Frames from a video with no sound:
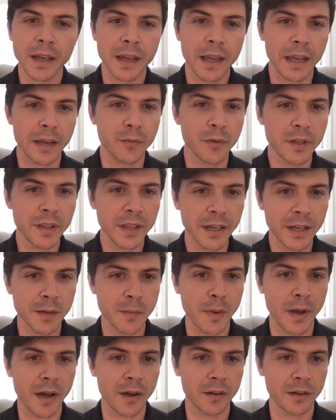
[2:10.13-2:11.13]
if we think
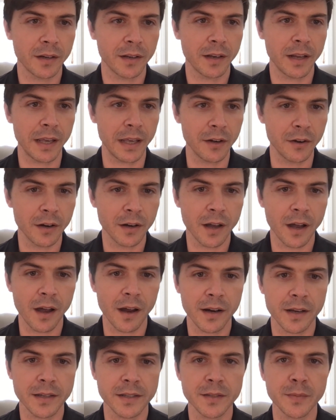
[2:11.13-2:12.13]
about
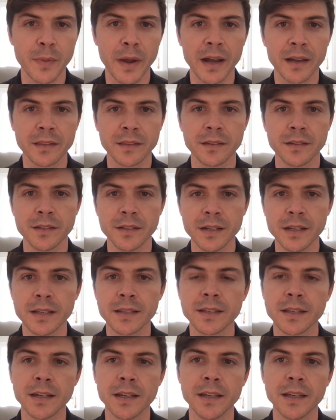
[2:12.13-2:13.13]
Enterococcus
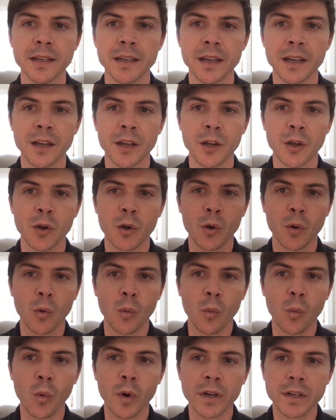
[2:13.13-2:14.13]
pathogenicity,
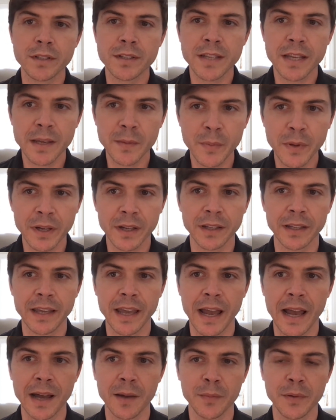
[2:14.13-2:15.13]
what typically
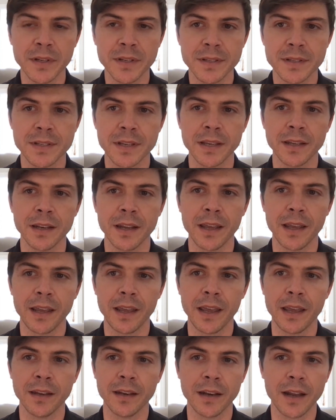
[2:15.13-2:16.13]
happens, and
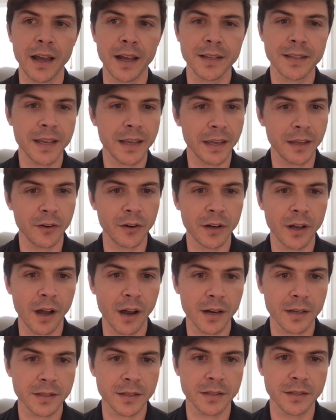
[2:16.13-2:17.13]
I say
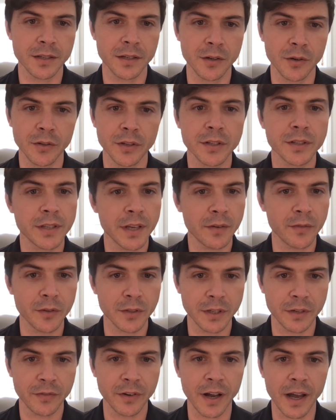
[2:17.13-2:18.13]
Enterococcus in general, there's several
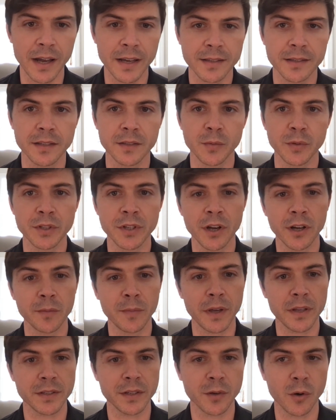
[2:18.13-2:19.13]
different isolates. We're talking
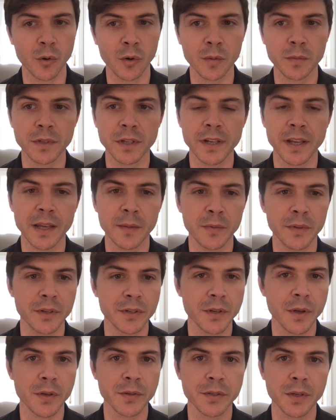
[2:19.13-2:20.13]
about cecorum today, but
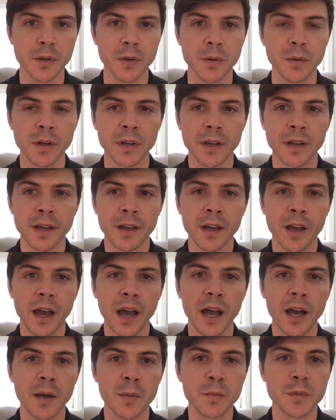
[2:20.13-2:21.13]
there's also
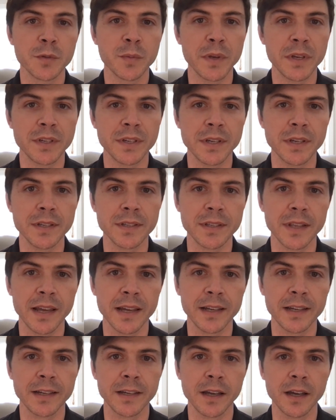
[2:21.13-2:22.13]
species
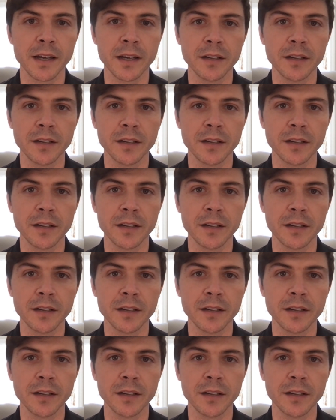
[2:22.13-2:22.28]
like